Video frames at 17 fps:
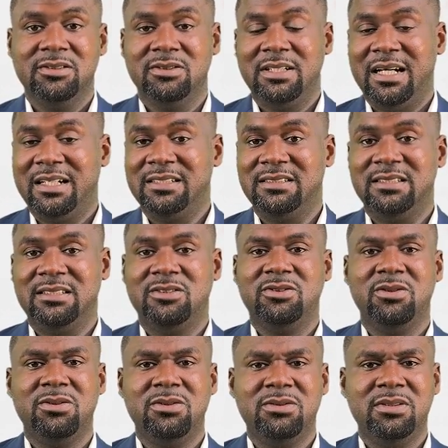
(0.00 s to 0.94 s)
So that is it.
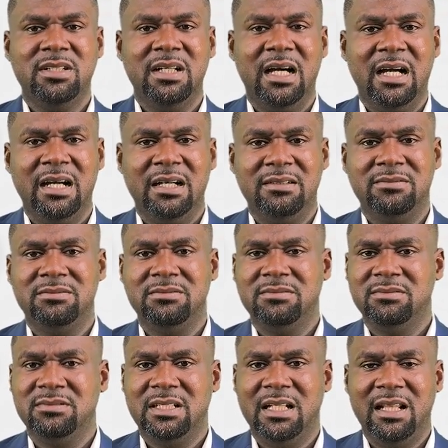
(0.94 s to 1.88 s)
So
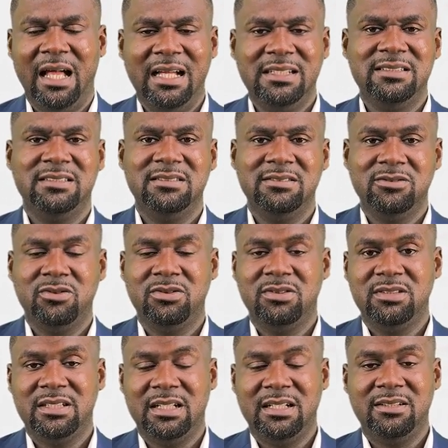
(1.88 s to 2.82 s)
the
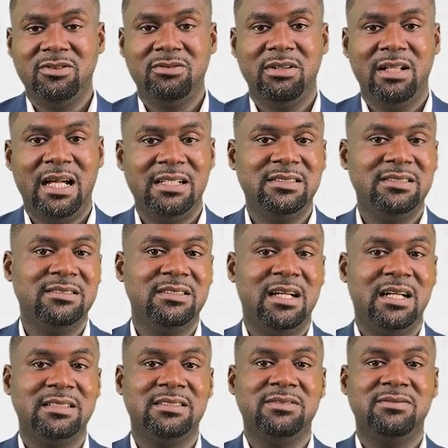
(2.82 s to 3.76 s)
second to
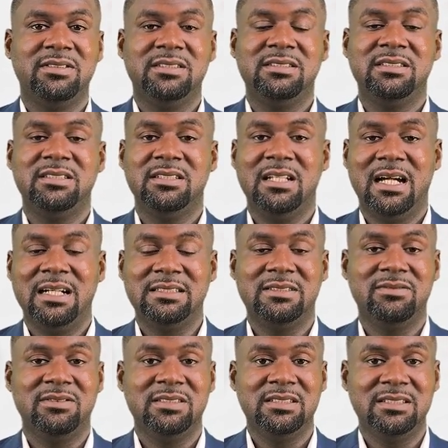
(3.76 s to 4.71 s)
last activity is
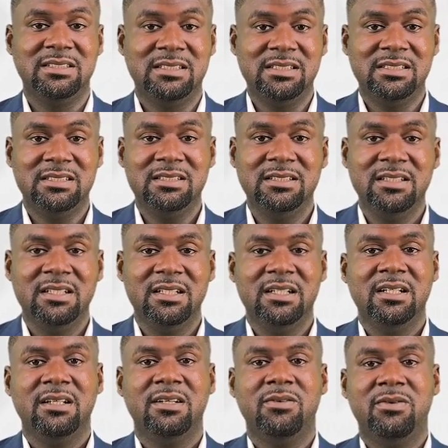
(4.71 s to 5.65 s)
activity D,
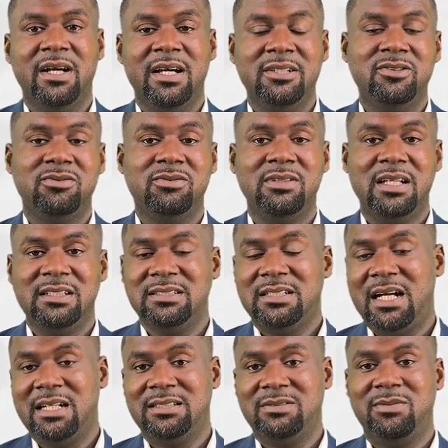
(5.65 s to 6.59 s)
where
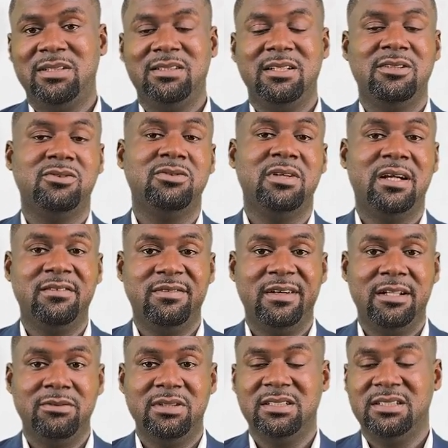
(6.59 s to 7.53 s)
students are expected to
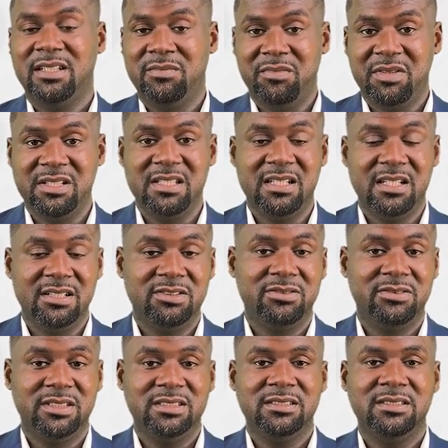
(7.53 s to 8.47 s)
evaluate and
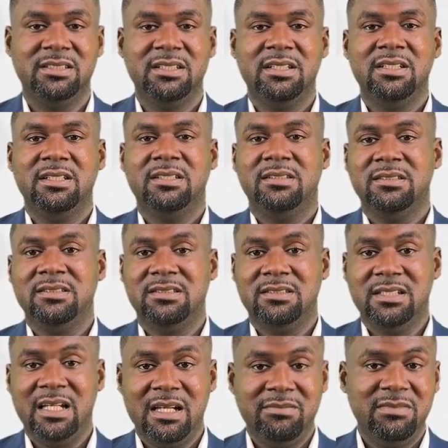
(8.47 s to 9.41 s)
mitigate risk.
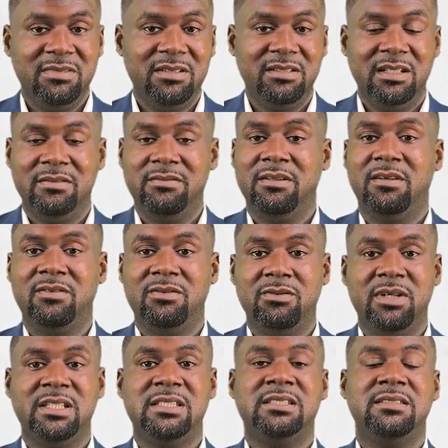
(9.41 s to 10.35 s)
Same level of
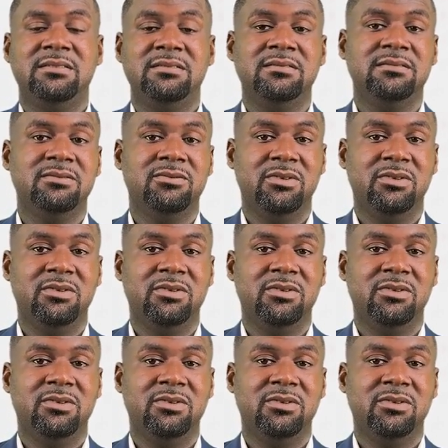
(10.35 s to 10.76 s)
weighting